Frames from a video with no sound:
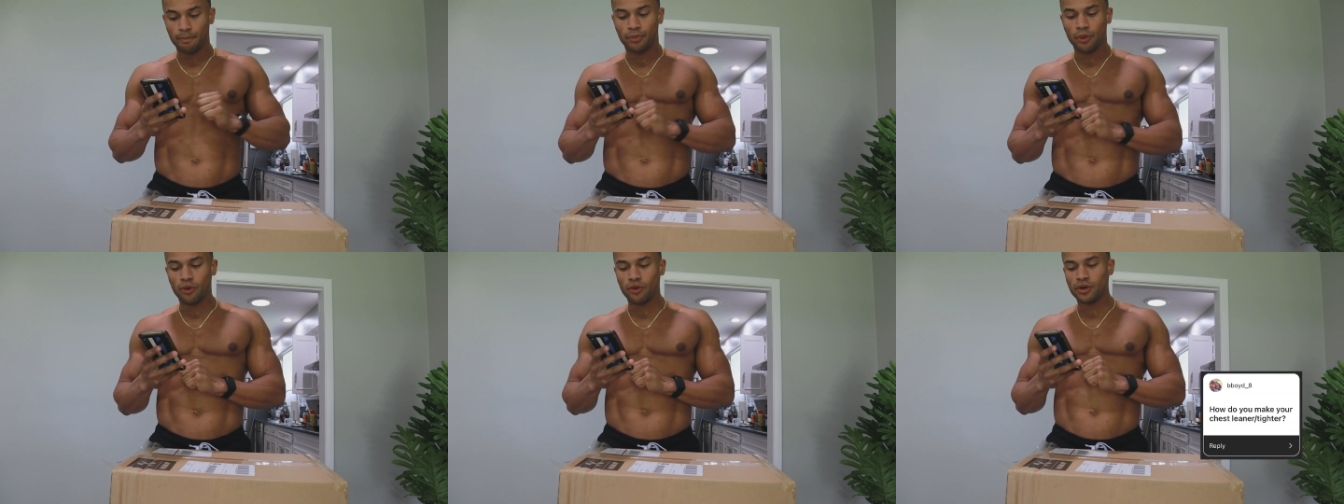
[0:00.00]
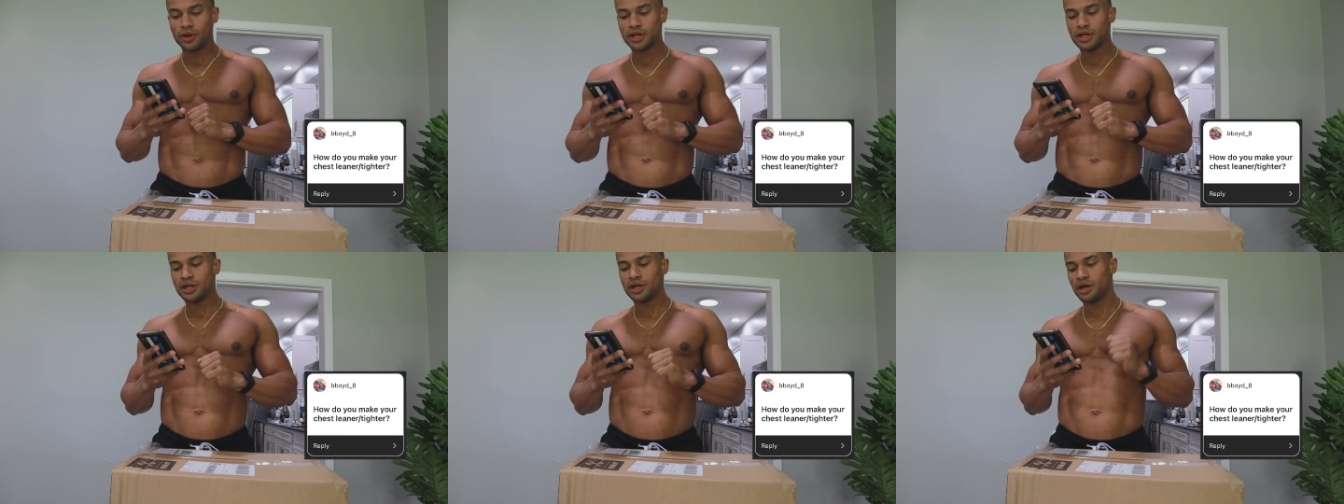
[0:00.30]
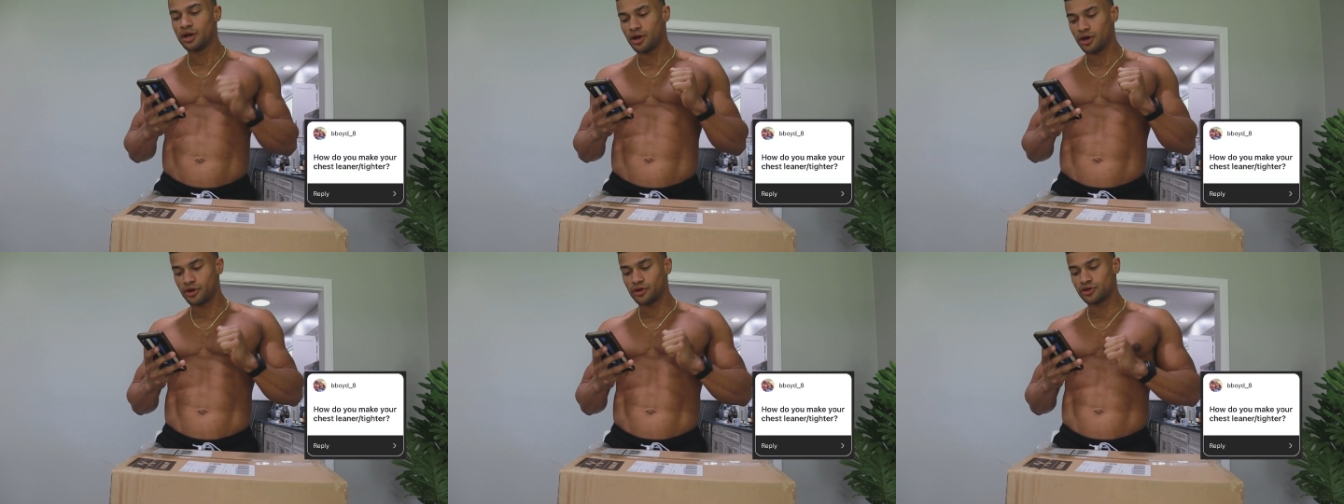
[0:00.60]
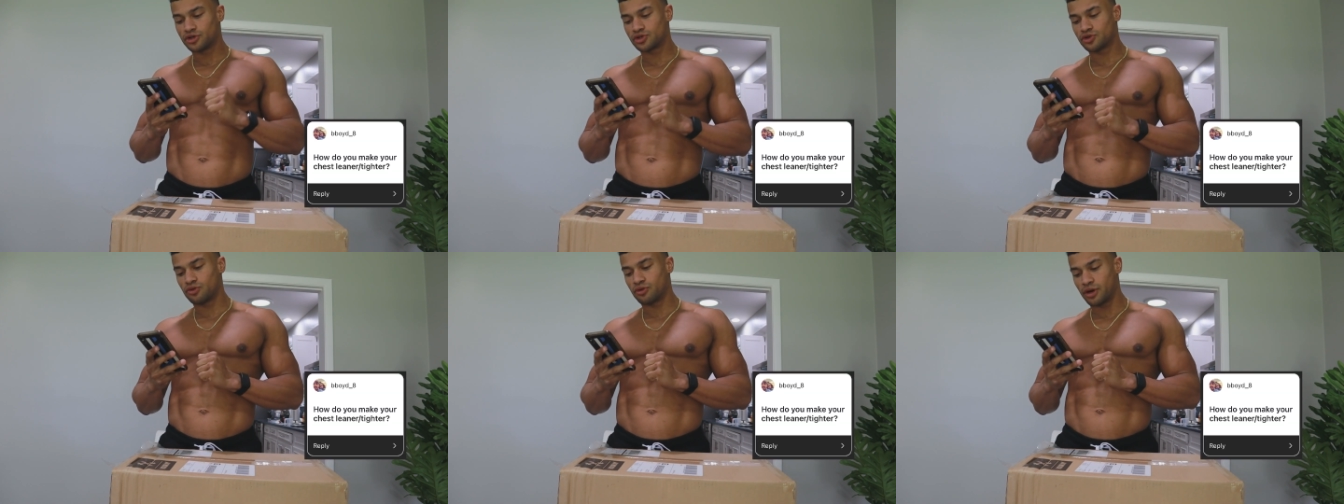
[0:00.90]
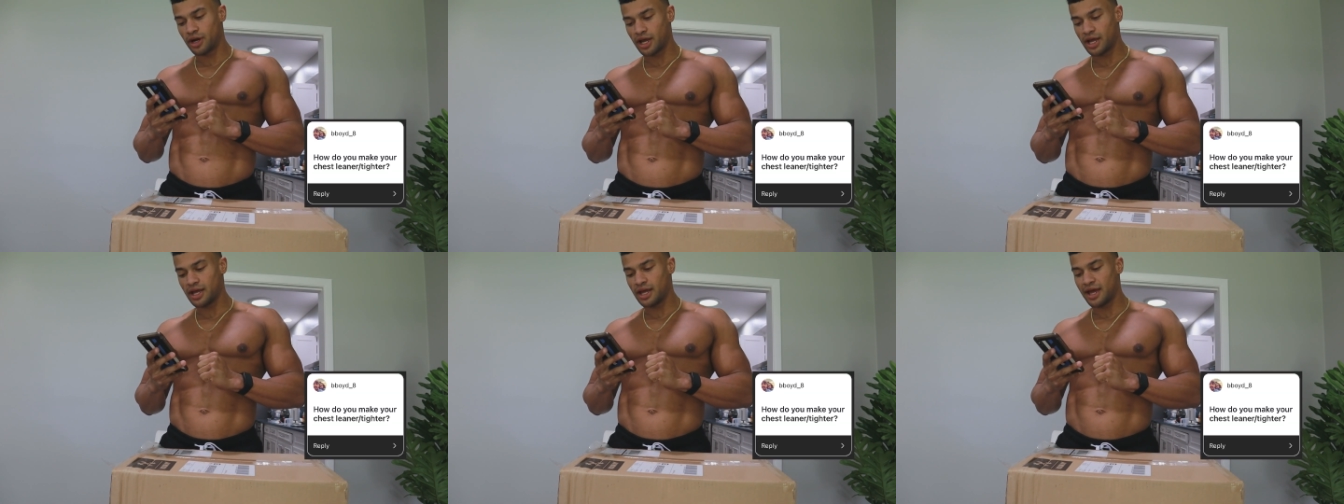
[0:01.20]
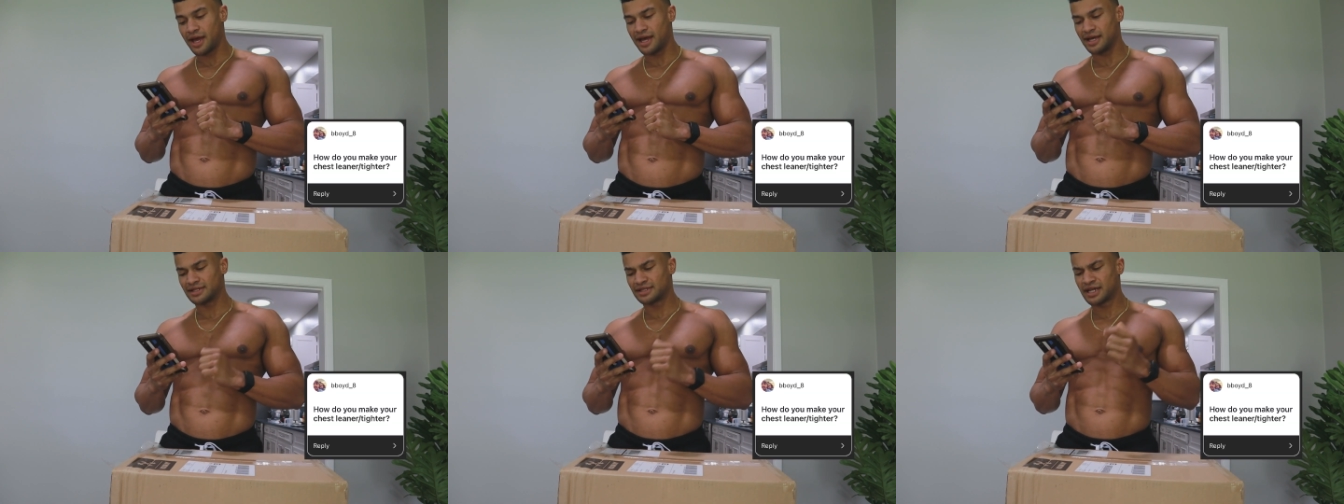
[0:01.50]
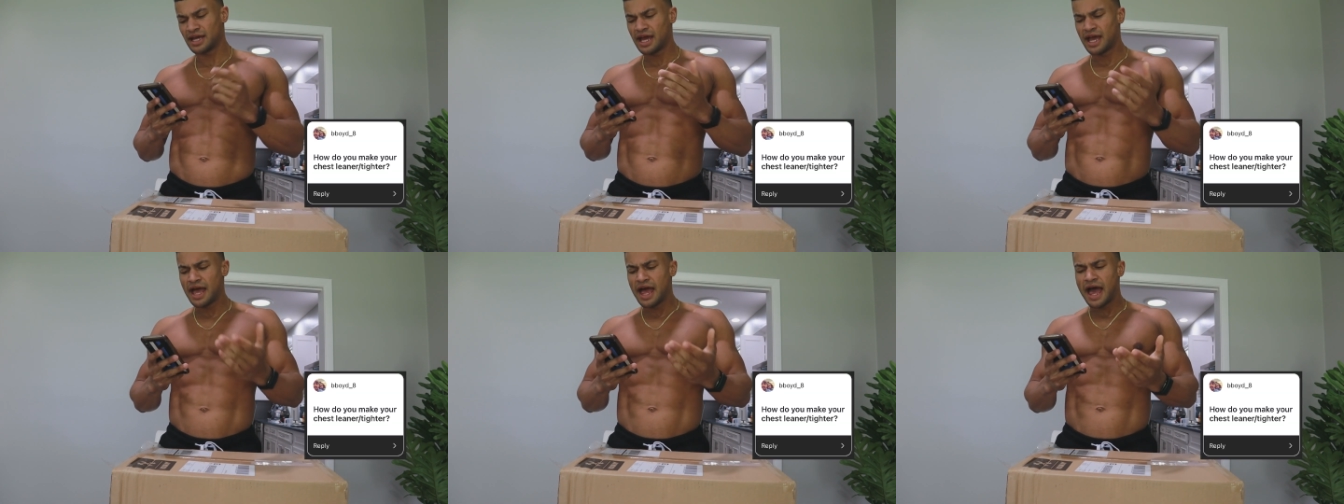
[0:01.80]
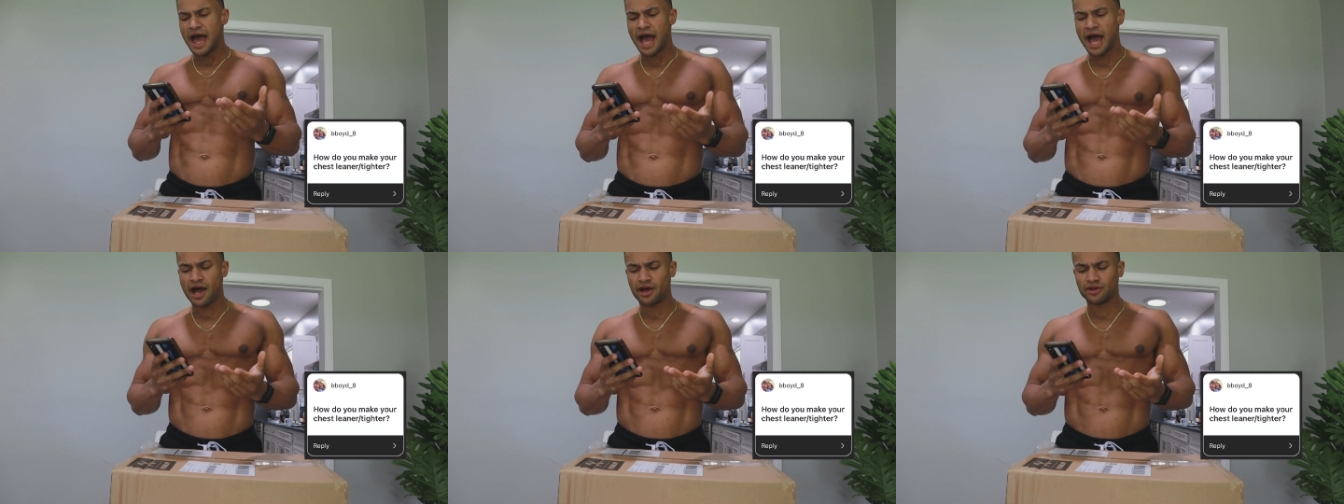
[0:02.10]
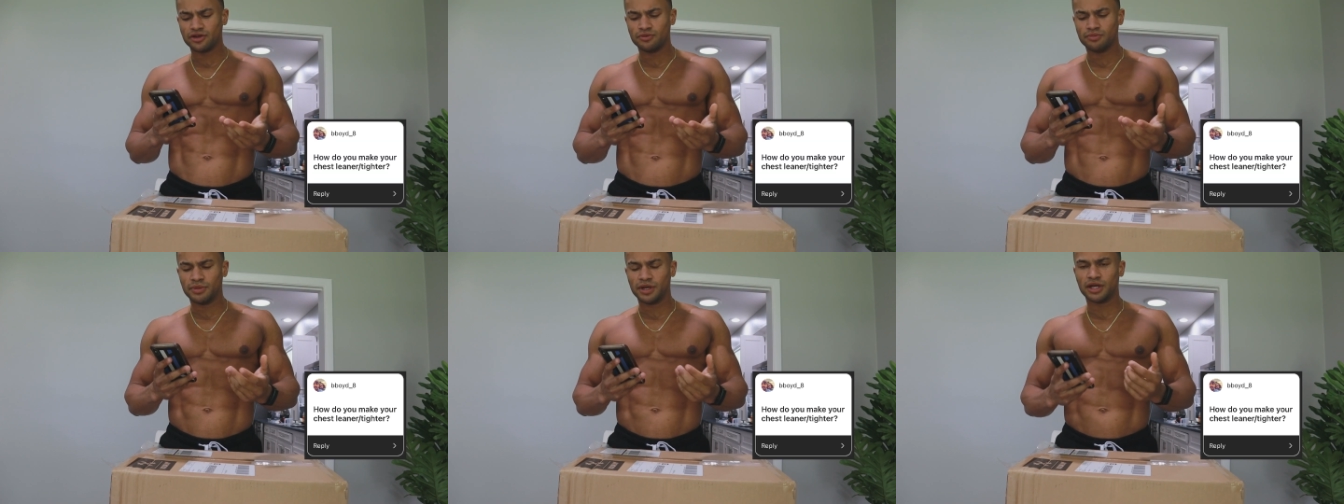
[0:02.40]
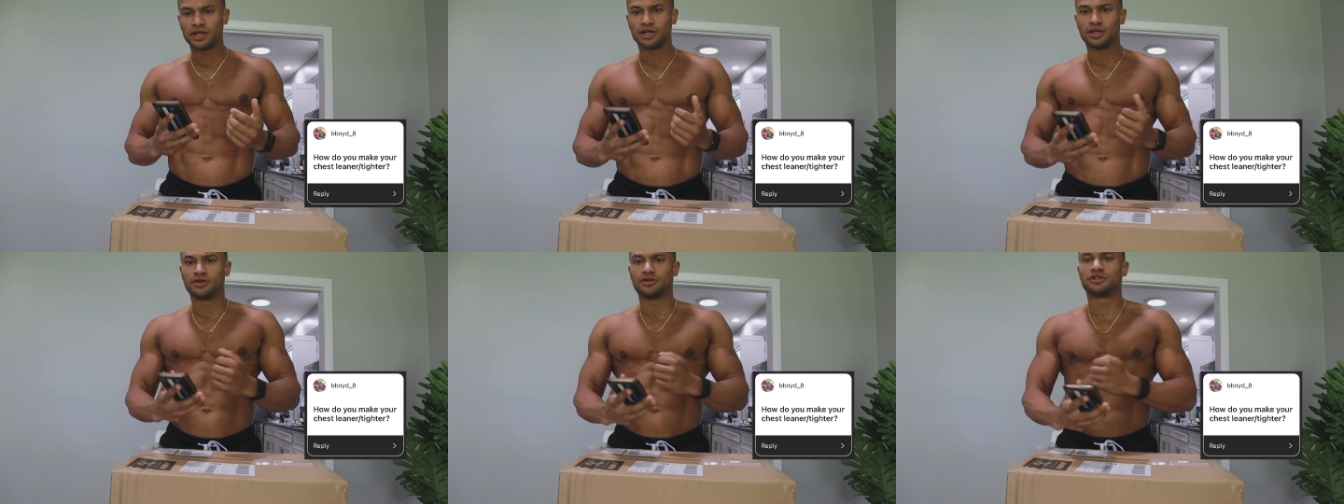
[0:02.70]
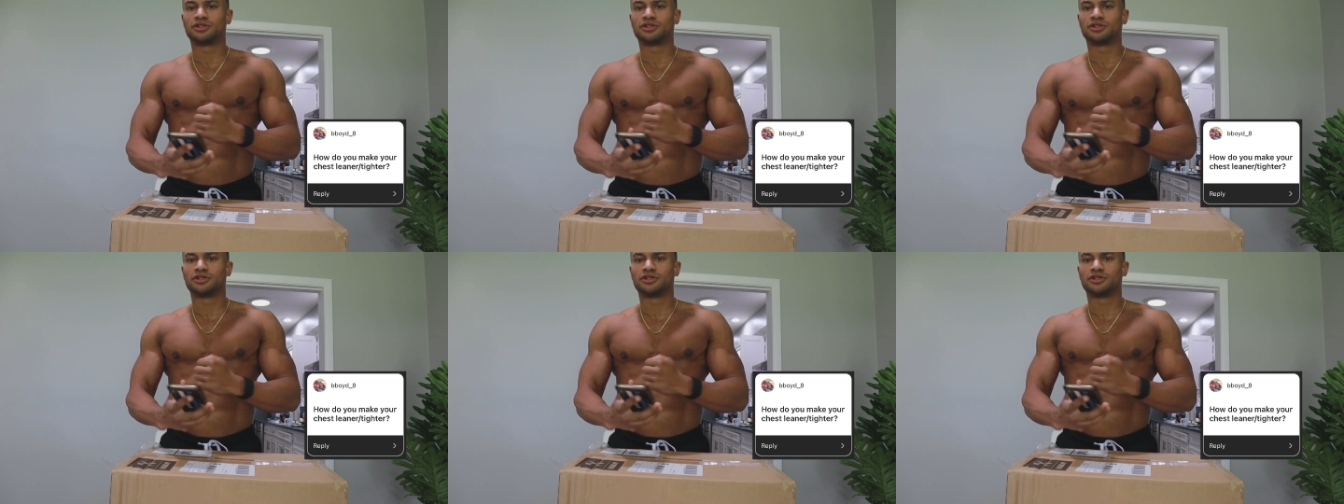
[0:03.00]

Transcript: Boyd_8 asks, how do you make